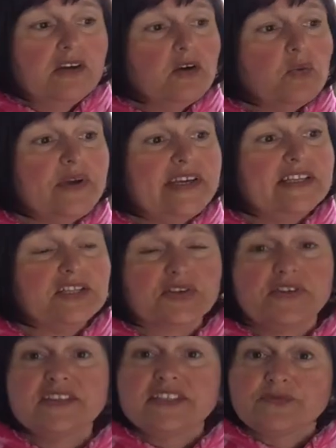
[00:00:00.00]
We
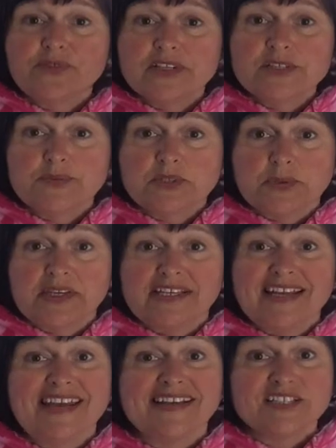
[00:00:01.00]
learned the difference between
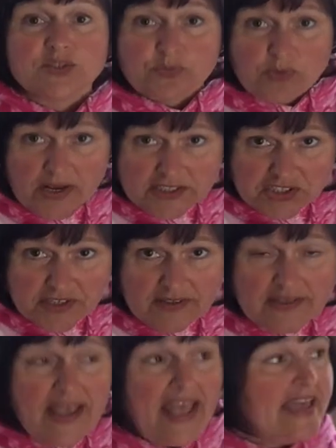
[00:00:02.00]
an expression
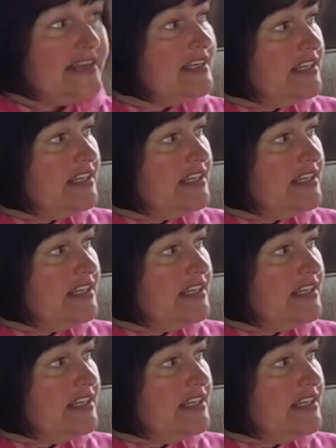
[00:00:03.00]
and an